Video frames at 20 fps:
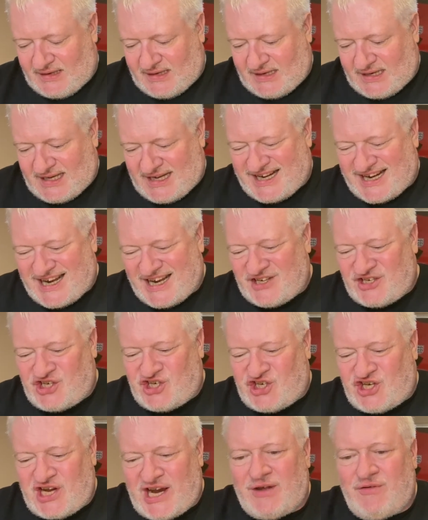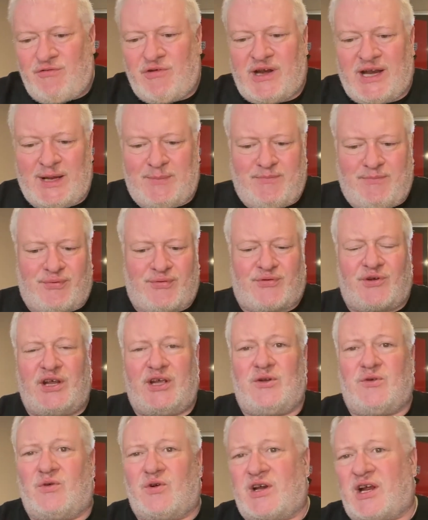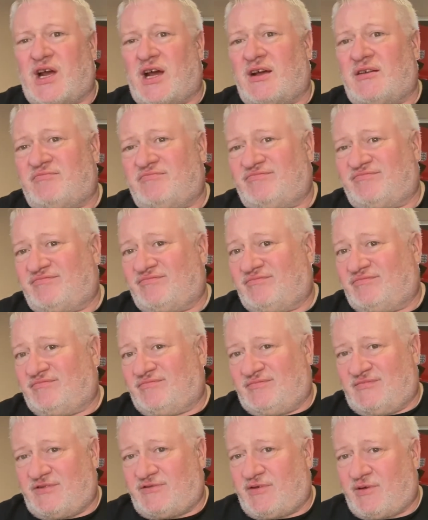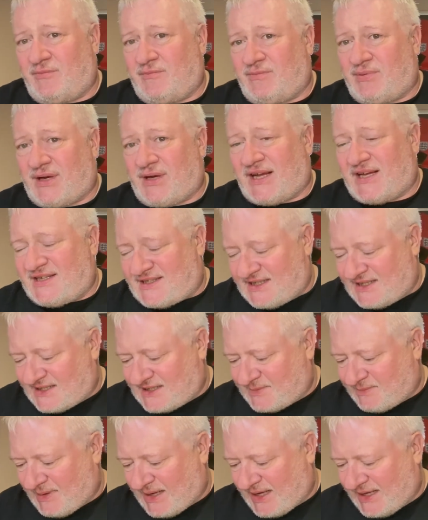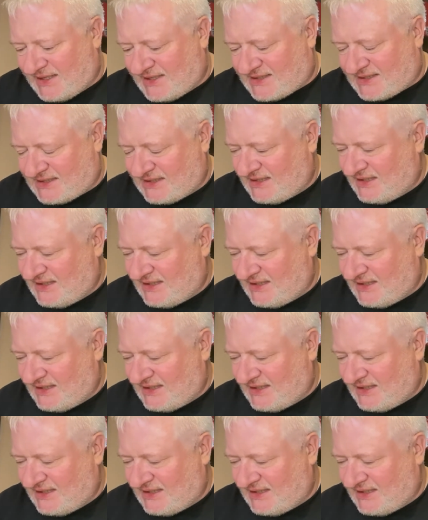And I generally pre-order from Place in Space.